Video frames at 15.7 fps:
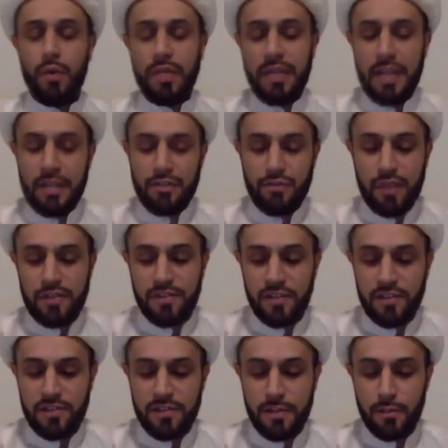when he
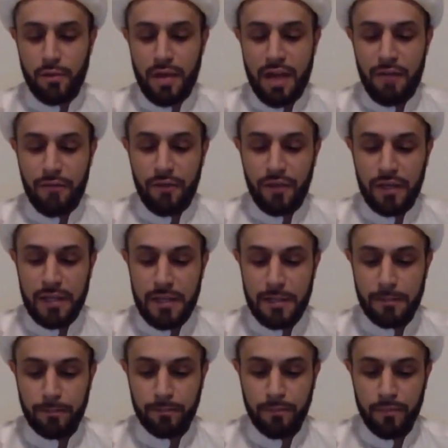addresses the
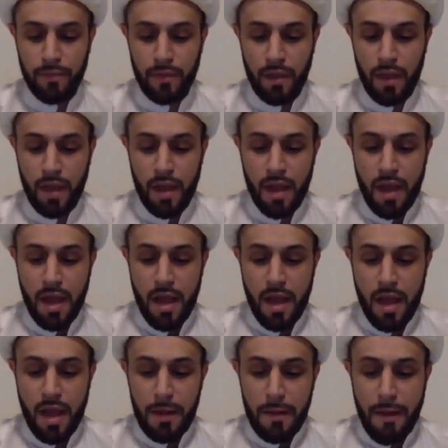munafiqeen.
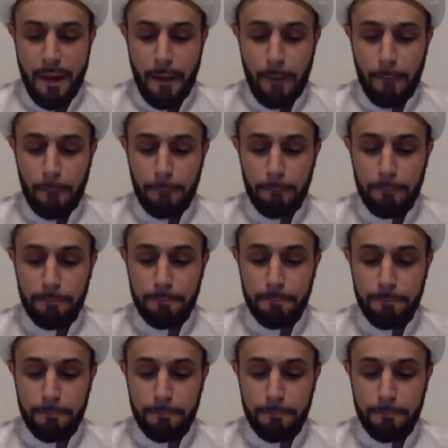Now,